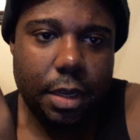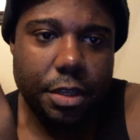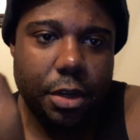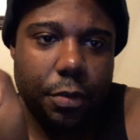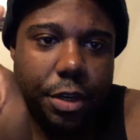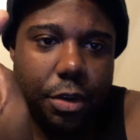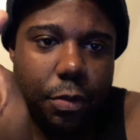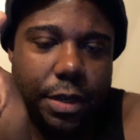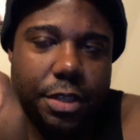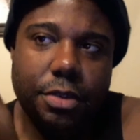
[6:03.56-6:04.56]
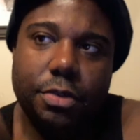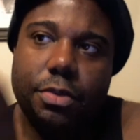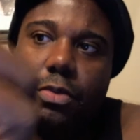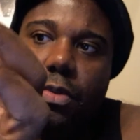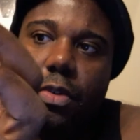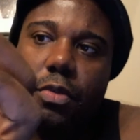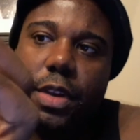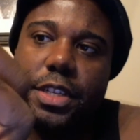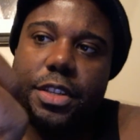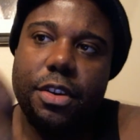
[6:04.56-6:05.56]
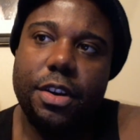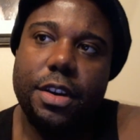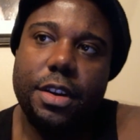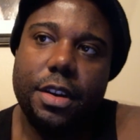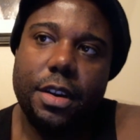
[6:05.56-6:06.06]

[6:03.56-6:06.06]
So when you went to restart,